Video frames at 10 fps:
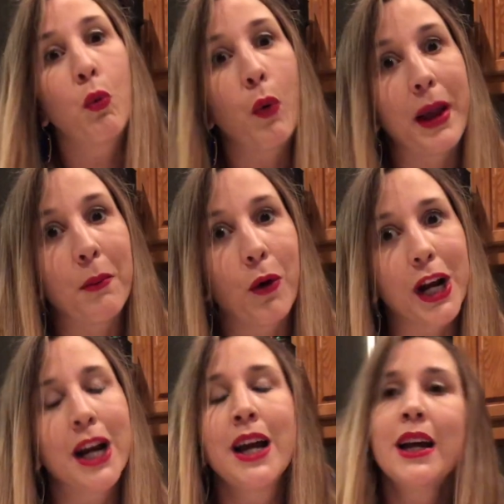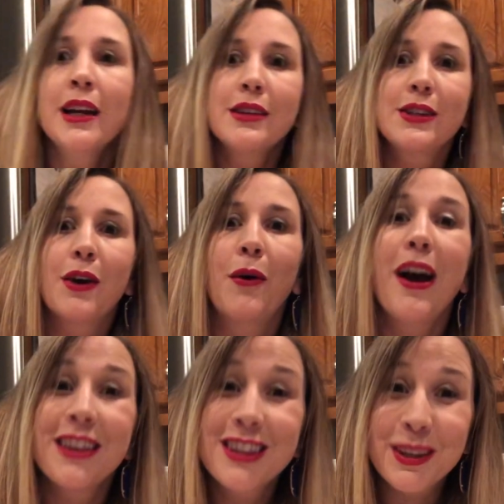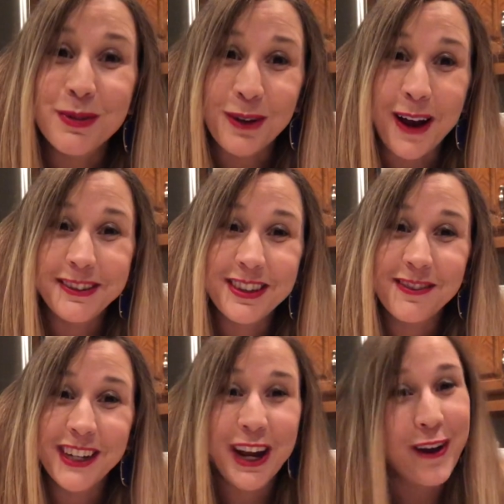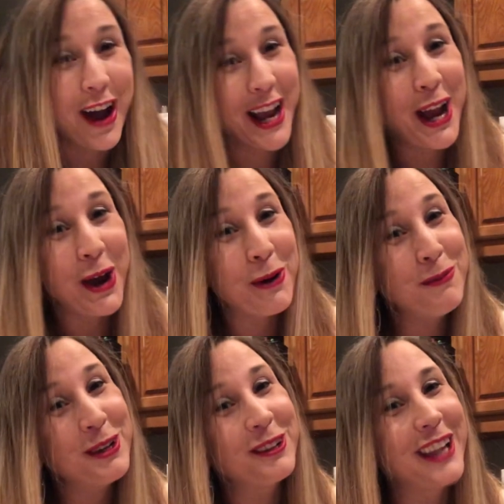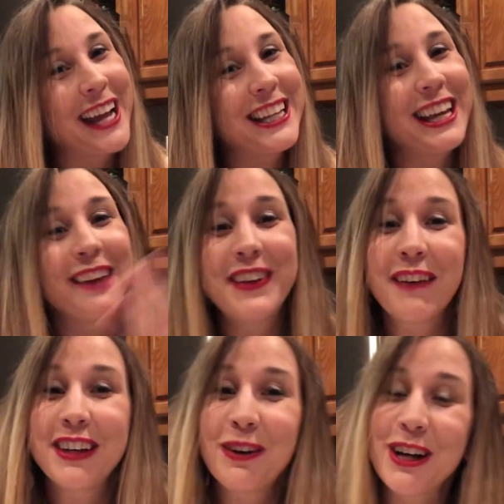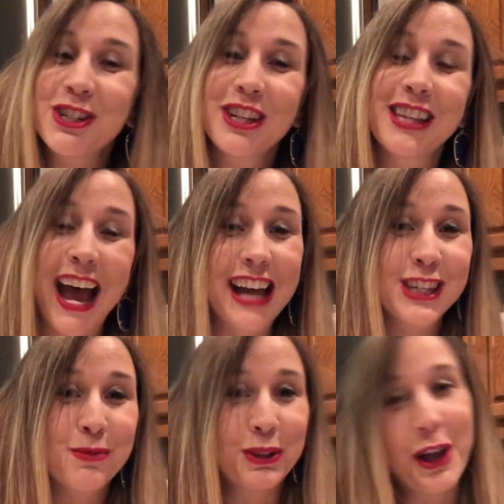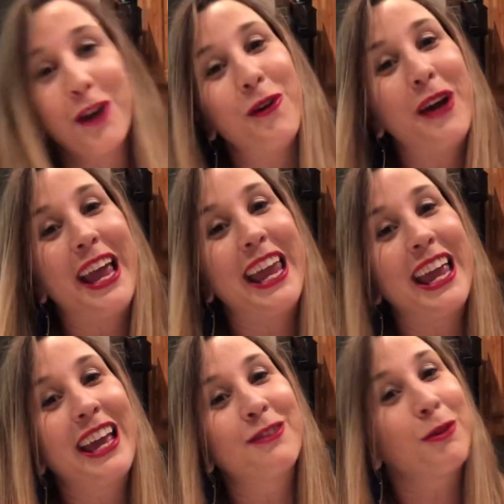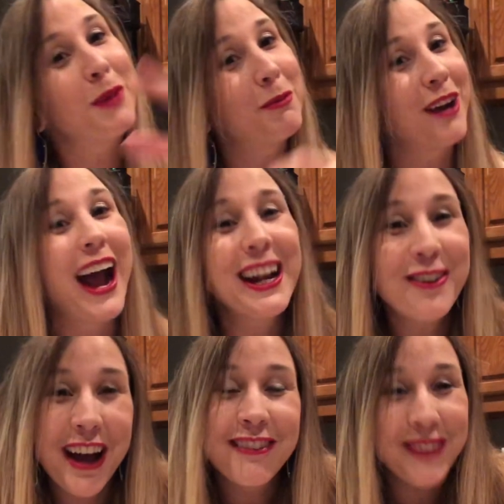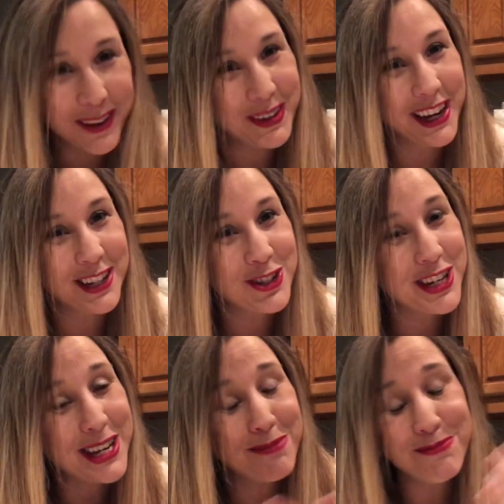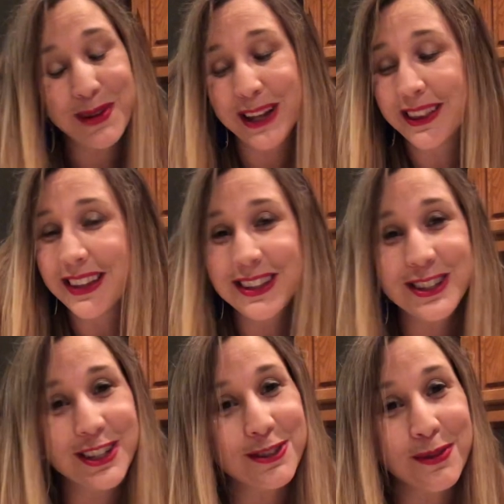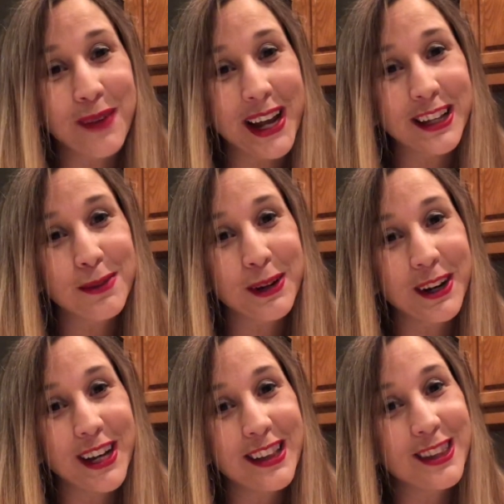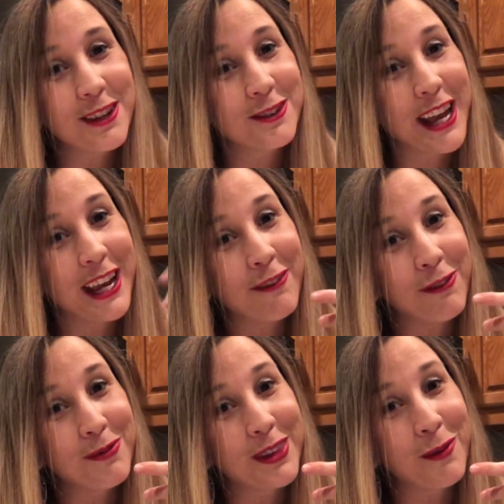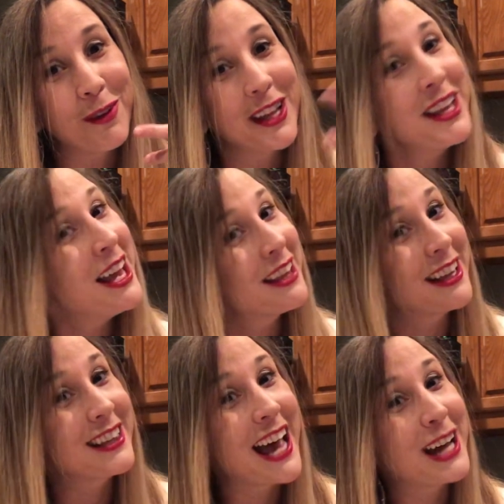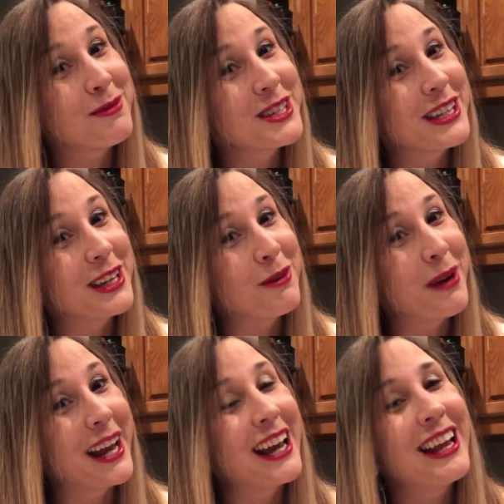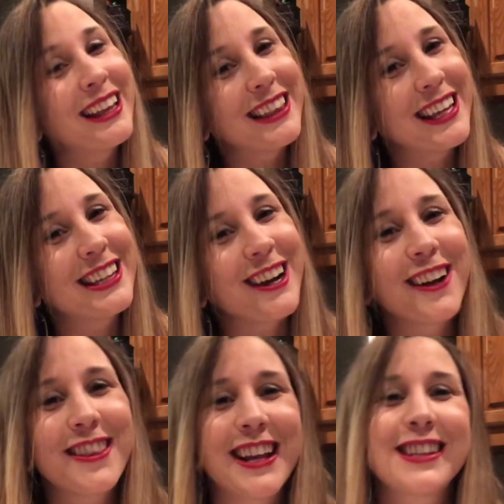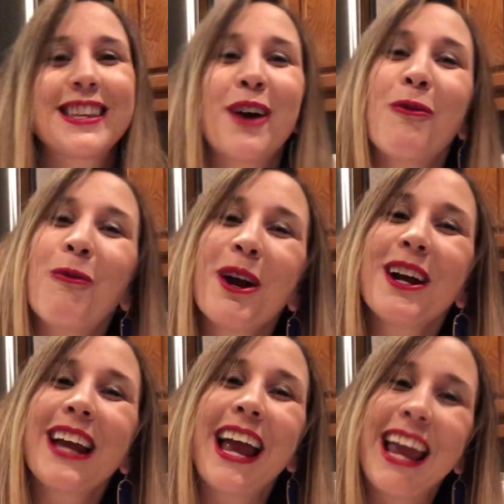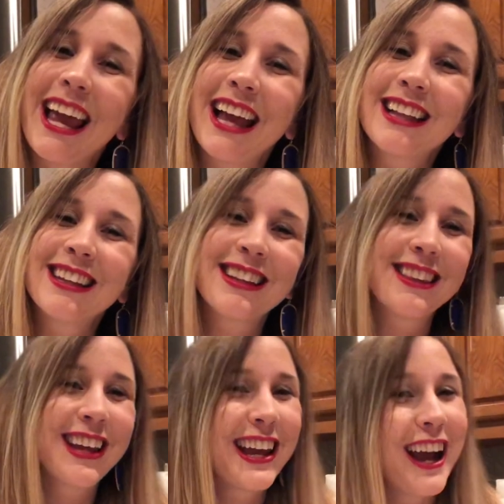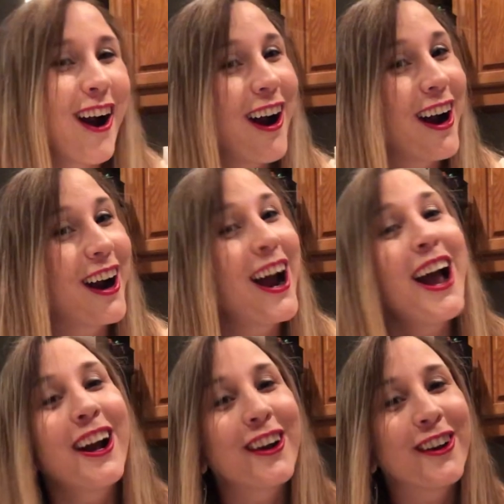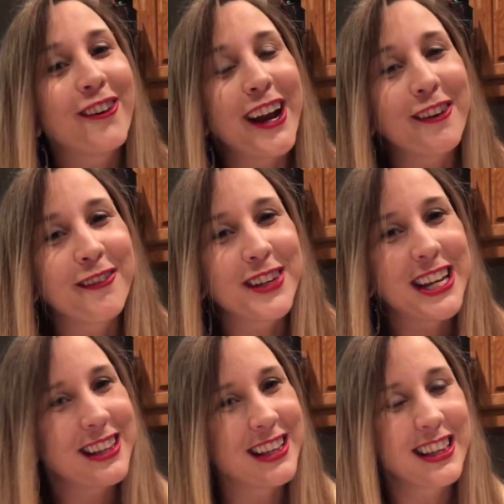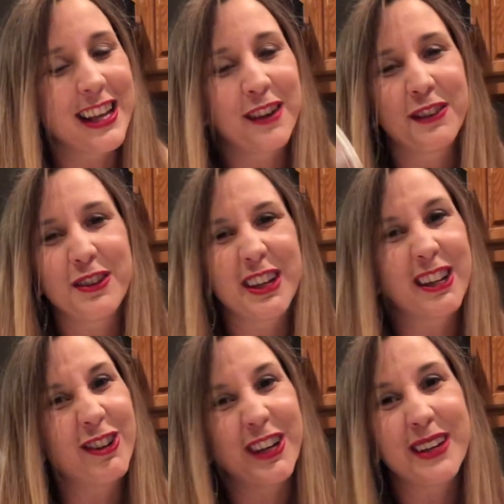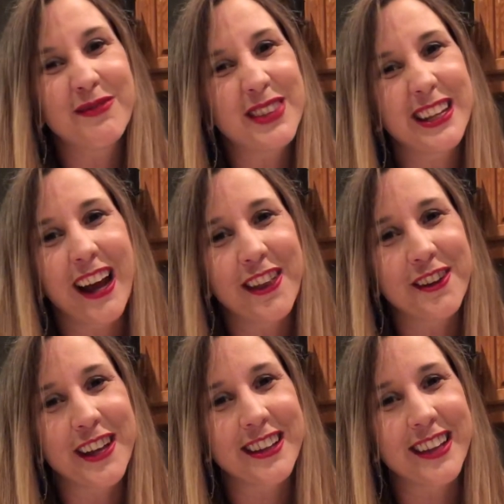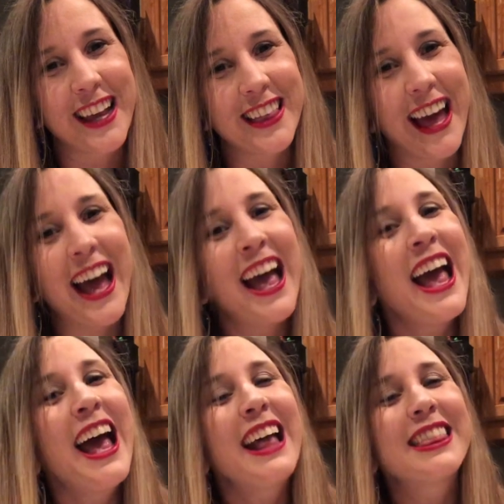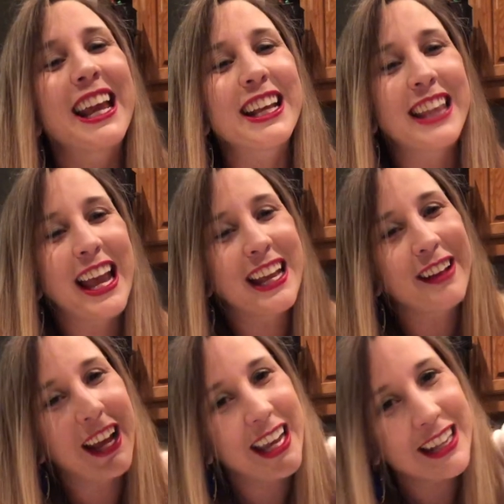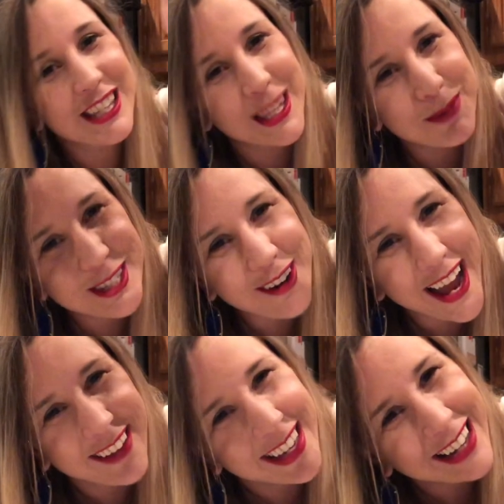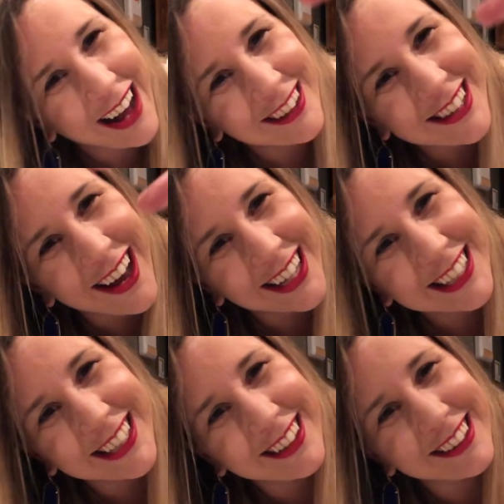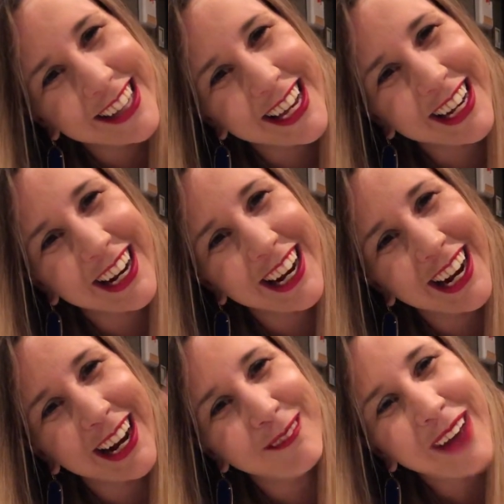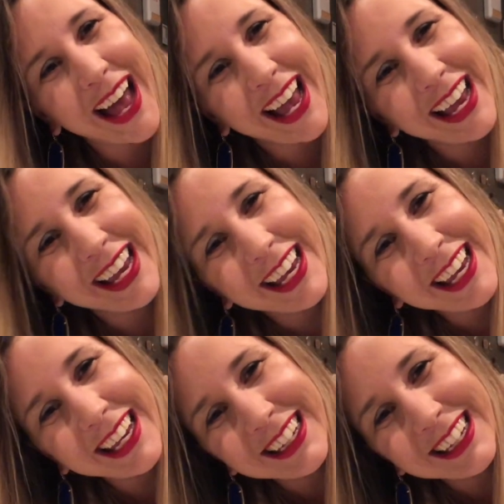Way more. So subscribe to the video. I hope you liked it. If you have any questions, ask below. And remember, I don't have my PhD, but this is just from my experience. So take it from someone that's had a mosquito bite. These are things that work, and they are great remedies instead of using creams and other things like that. Thanks, and again, subscribe, and I'll talk to you later. Bye.